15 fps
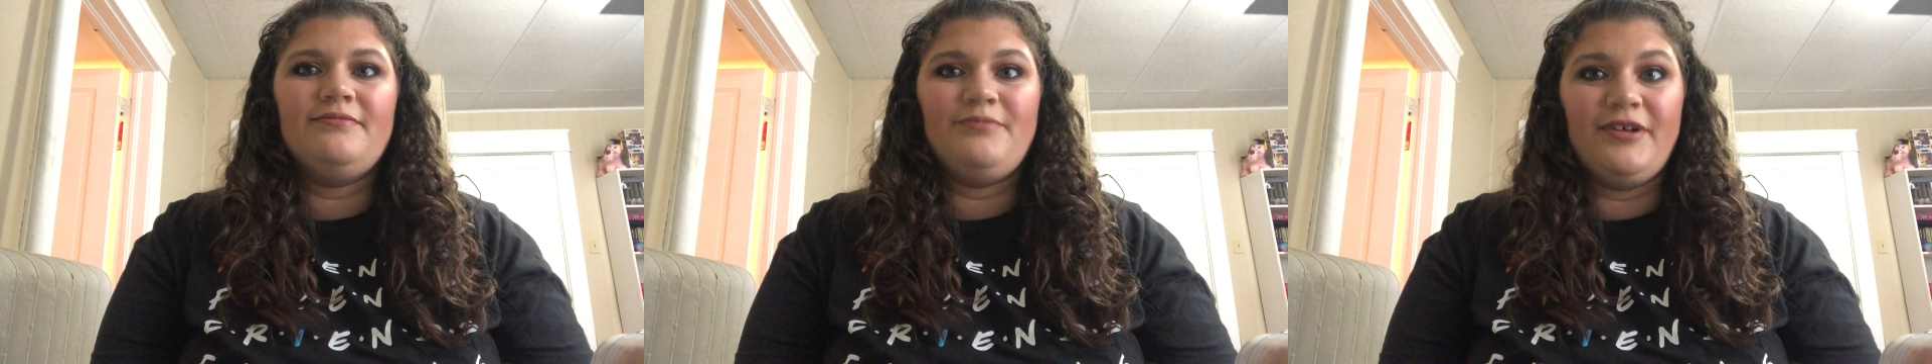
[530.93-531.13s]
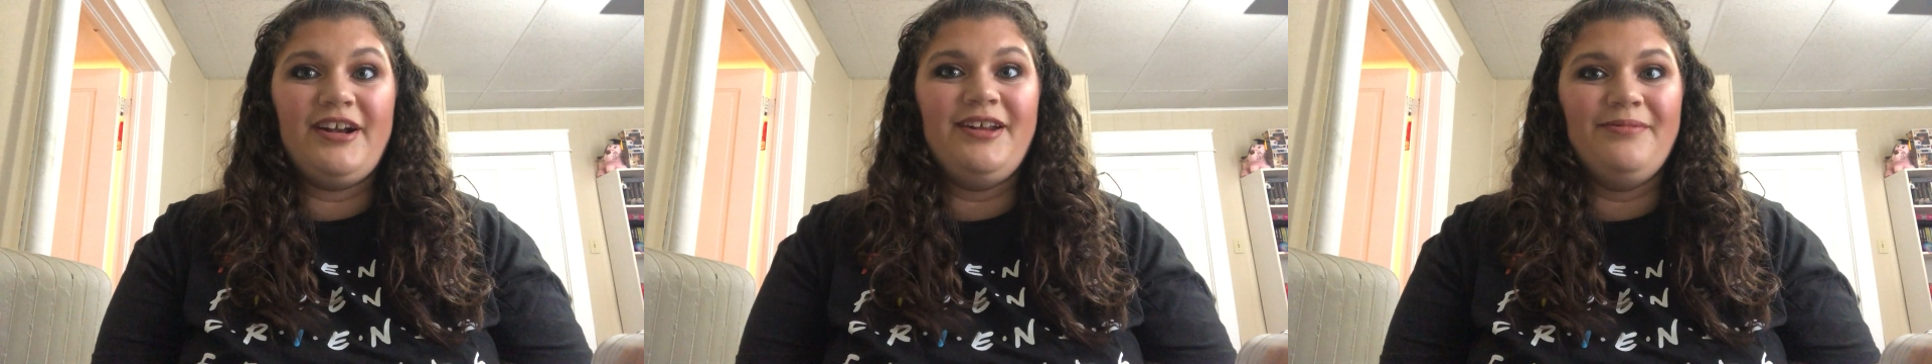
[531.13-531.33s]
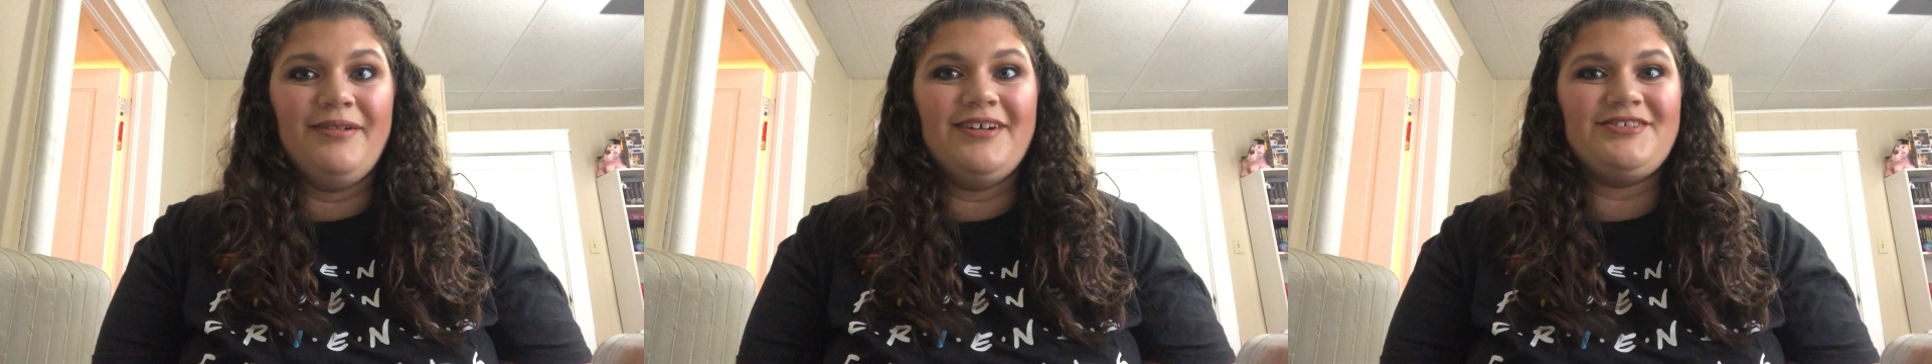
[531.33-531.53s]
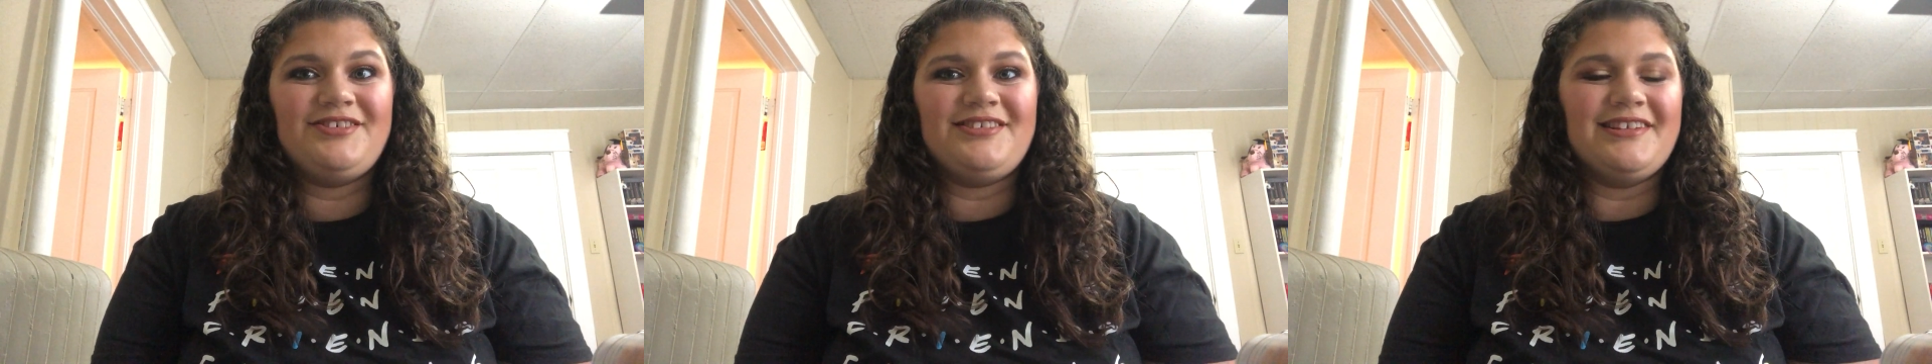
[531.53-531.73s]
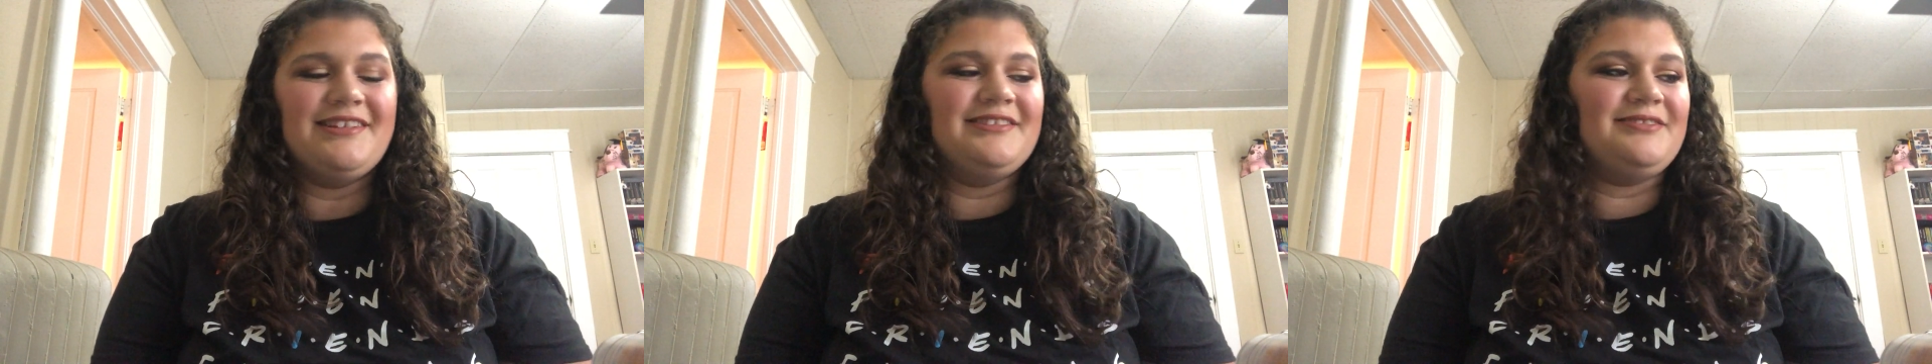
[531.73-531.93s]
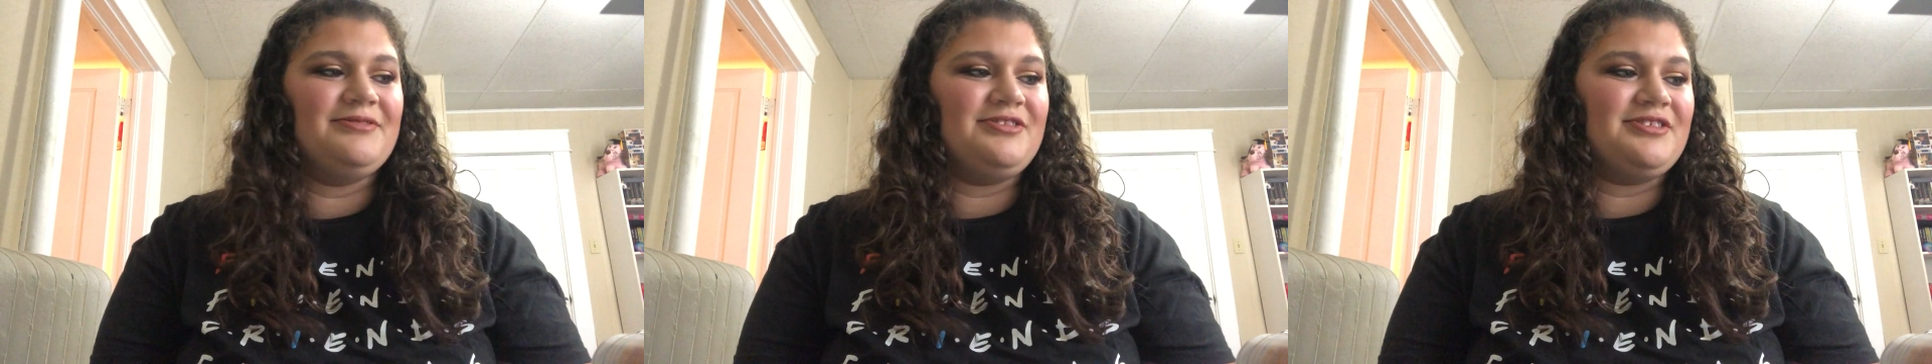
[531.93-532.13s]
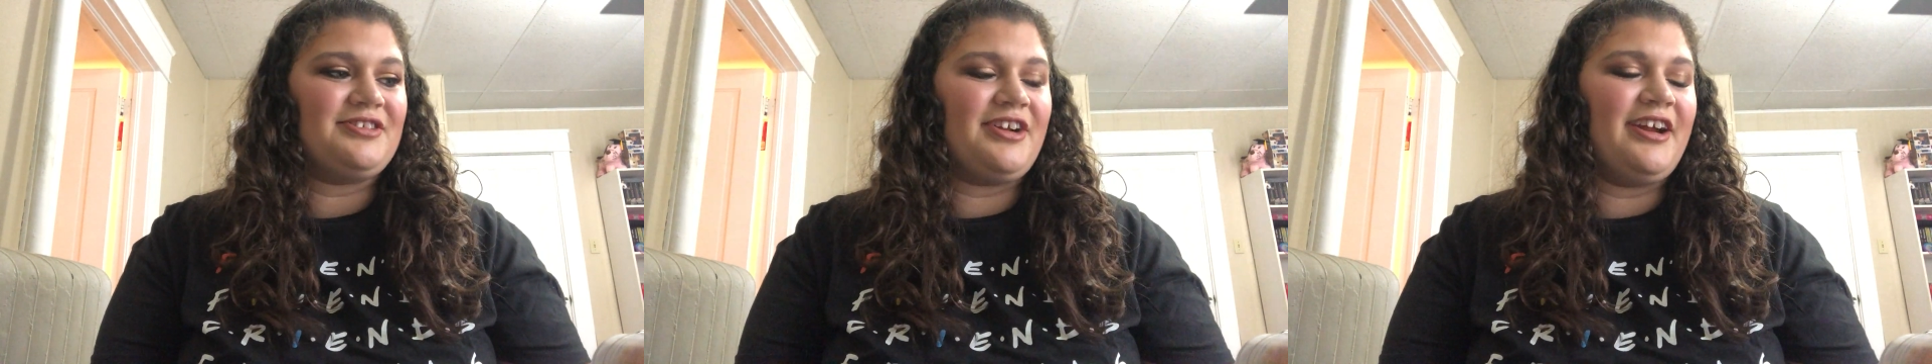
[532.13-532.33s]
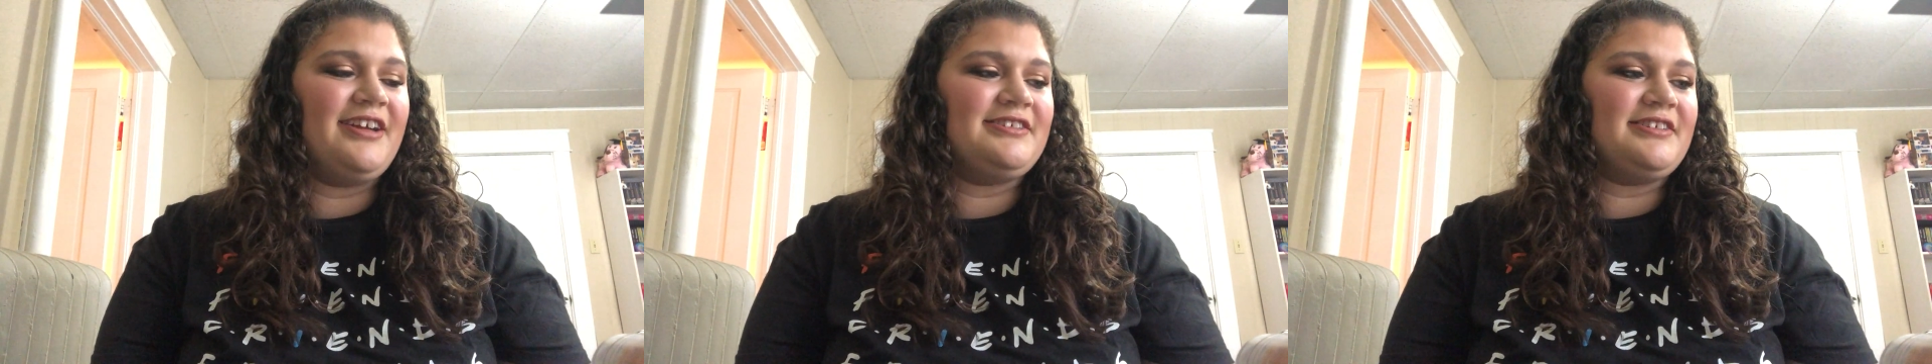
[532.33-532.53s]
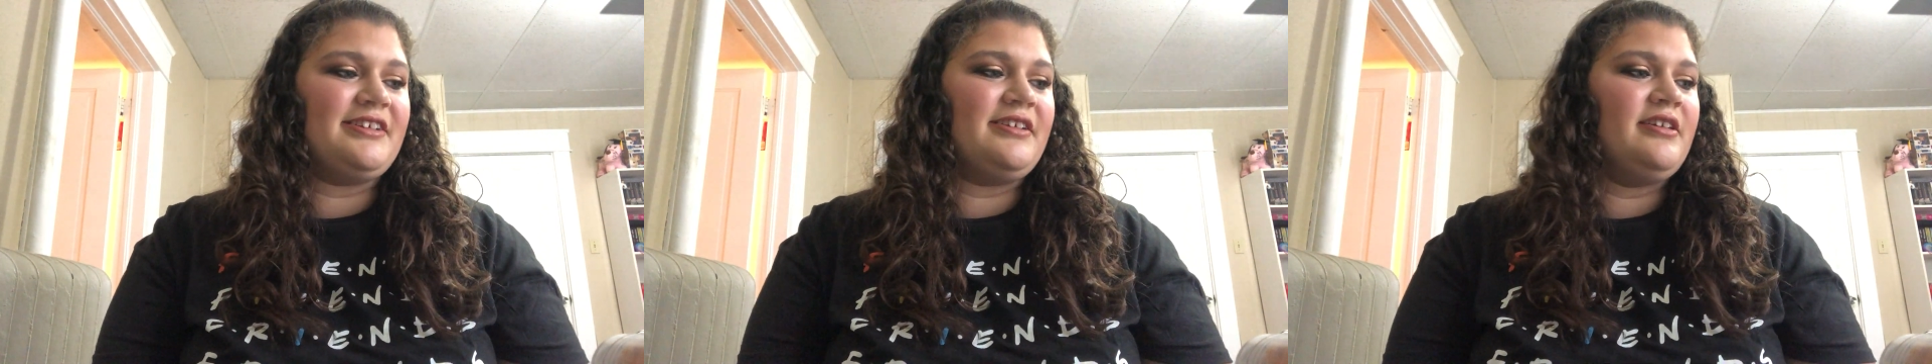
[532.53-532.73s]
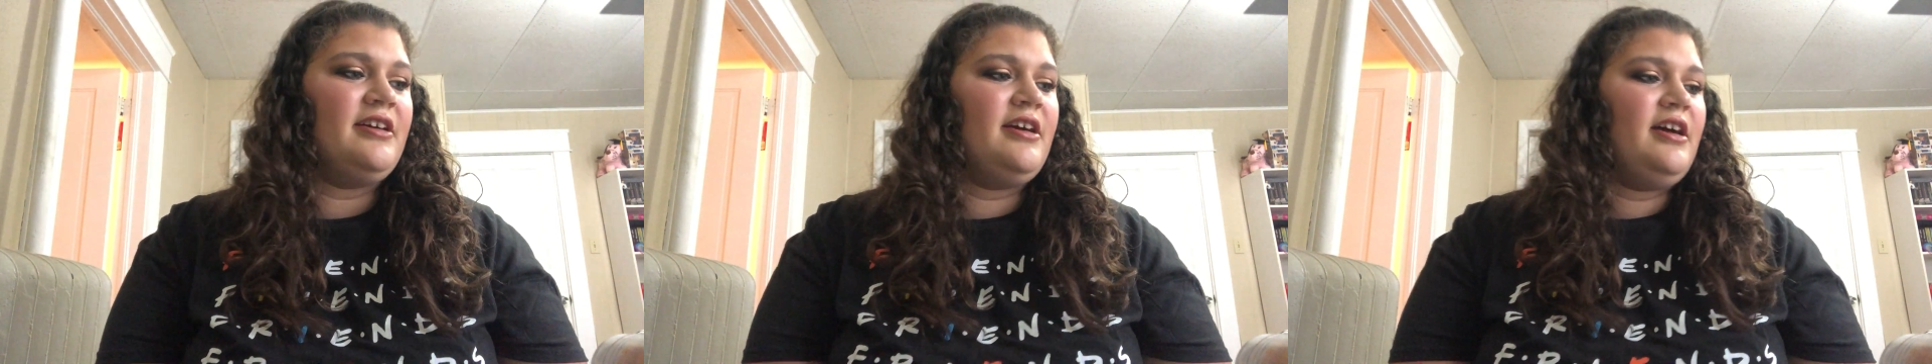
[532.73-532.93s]
pretty much since, which is
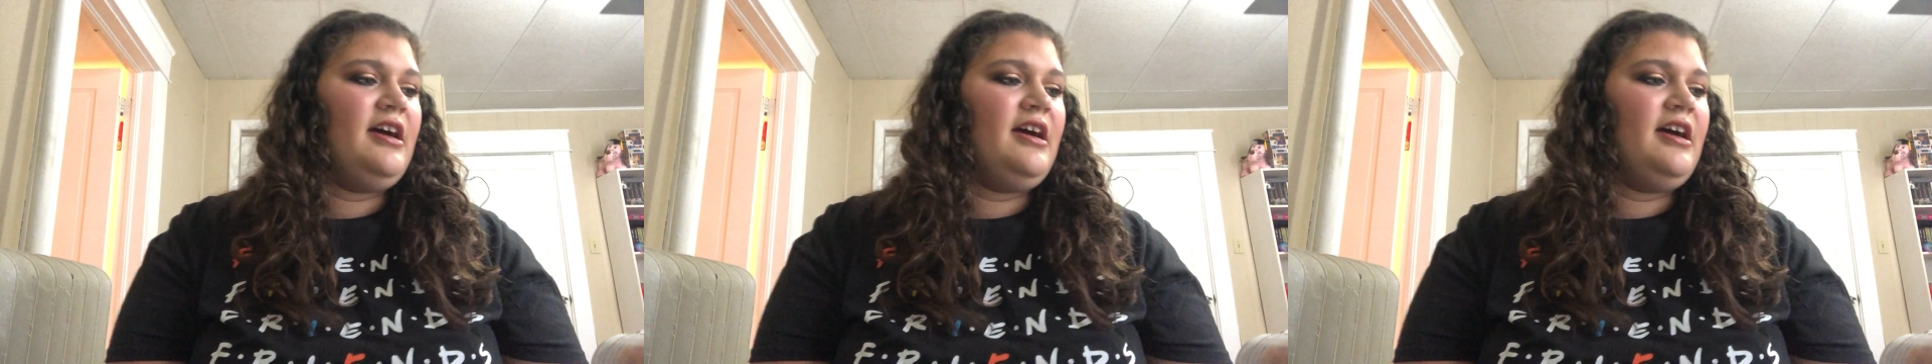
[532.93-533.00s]
crazy.